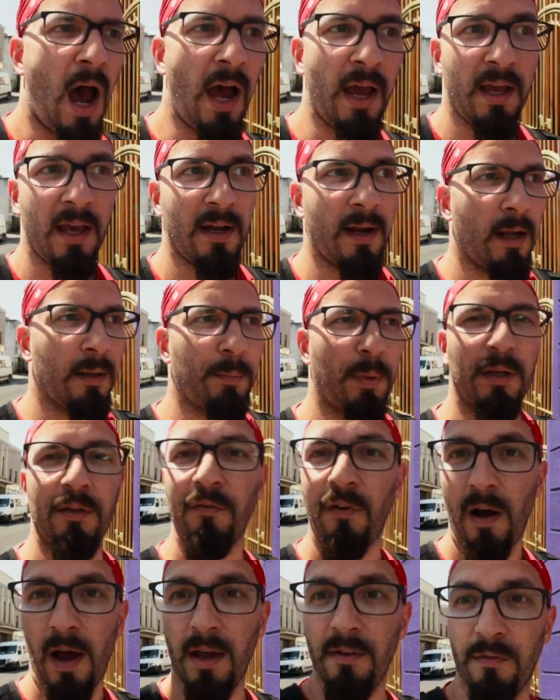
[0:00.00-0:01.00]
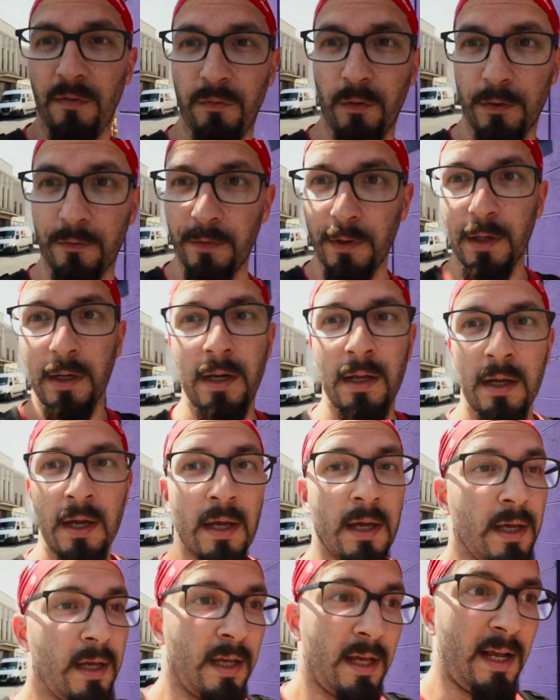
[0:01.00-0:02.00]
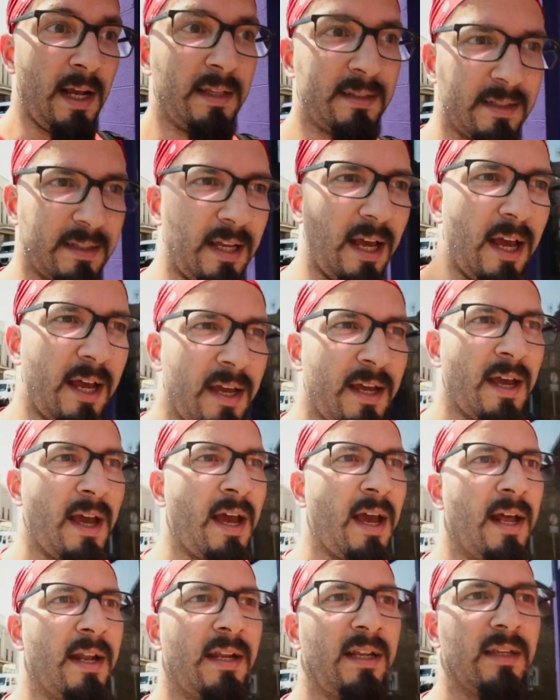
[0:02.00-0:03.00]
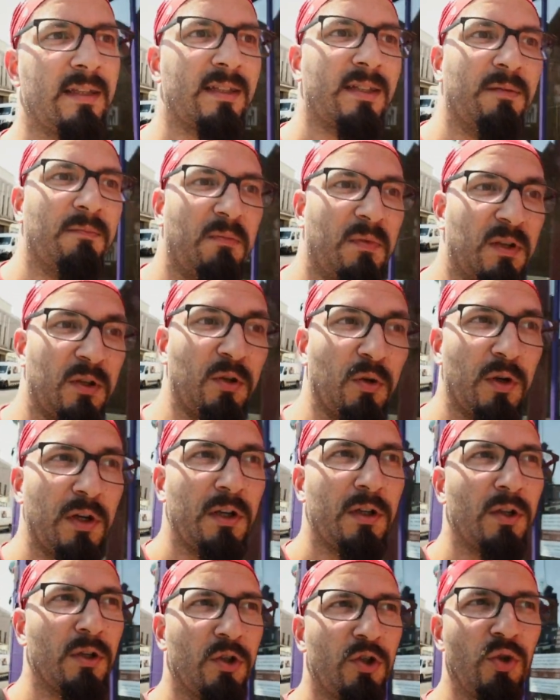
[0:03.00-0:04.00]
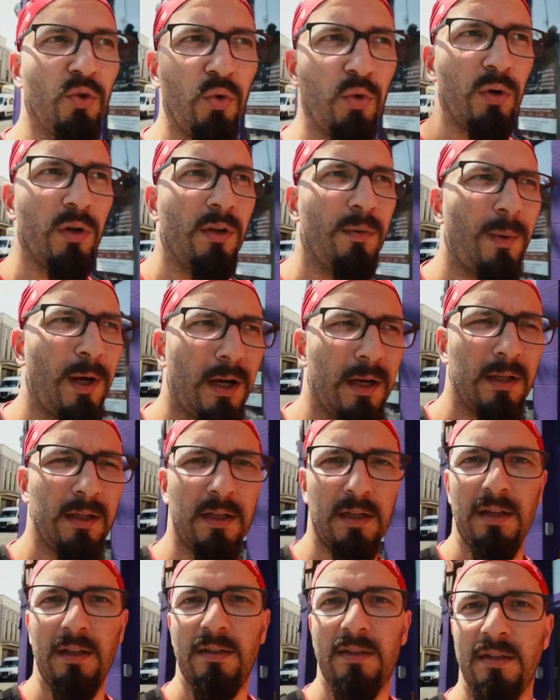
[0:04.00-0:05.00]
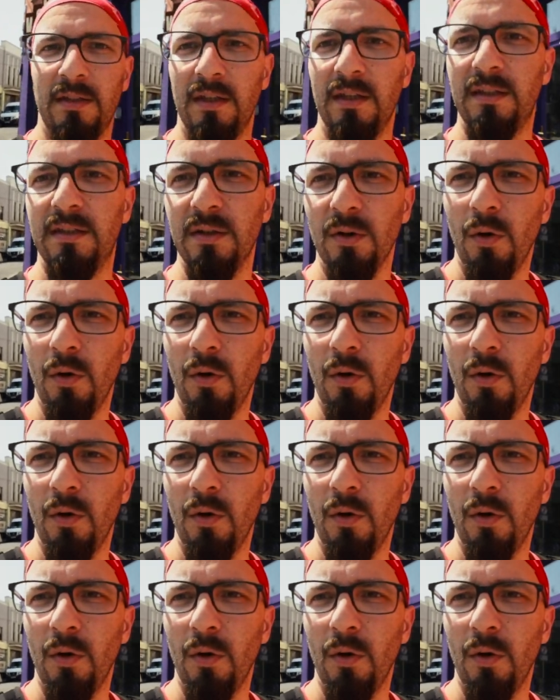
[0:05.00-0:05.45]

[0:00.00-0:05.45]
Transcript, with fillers: I get up at 5 for work. It's day and it's during the June month, it's, it's